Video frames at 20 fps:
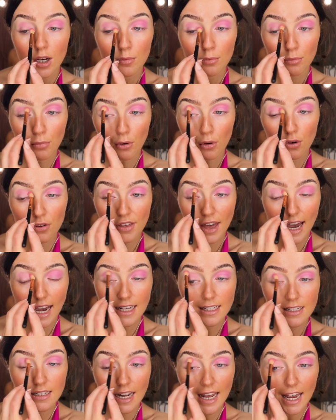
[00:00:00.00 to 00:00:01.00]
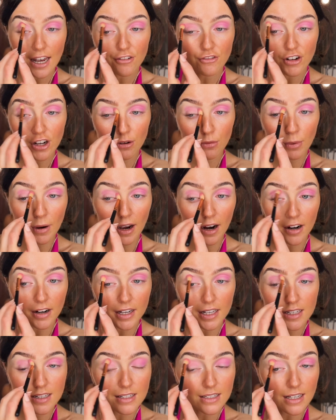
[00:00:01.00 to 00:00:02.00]
Both Ed and Henry were
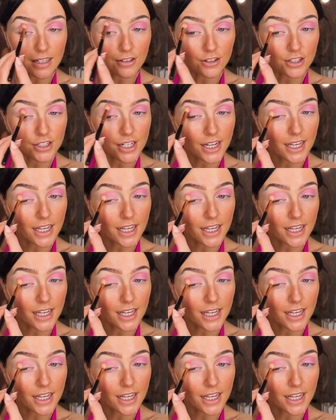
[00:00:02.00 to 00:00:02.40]
considered